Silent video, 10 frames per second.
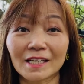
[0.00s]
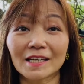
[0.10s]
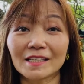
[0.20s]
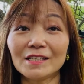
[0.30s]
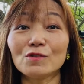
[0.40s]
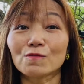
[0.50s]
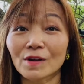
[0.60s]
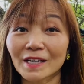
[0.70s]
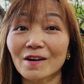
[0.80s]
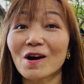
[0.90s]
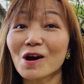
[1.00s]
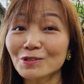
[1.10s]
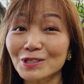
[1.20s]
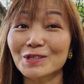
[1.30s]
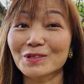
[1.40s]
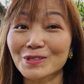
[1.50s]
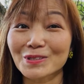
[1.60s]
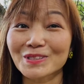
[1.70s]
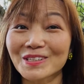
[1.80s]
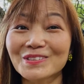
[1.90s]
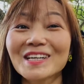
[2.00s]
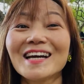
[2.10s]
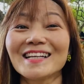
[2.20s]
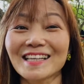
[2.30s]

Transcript: are keen to find out how to increase your sales,